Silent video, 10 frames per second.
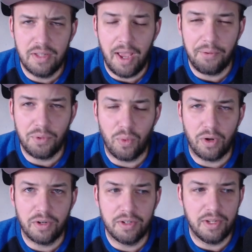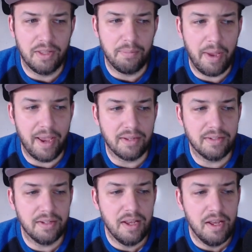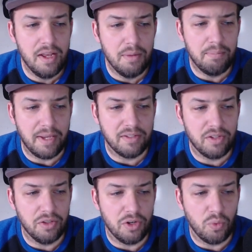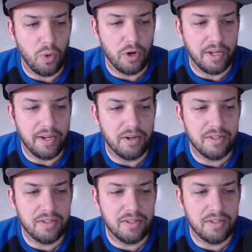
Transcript: how it worked in the past based on their wording here.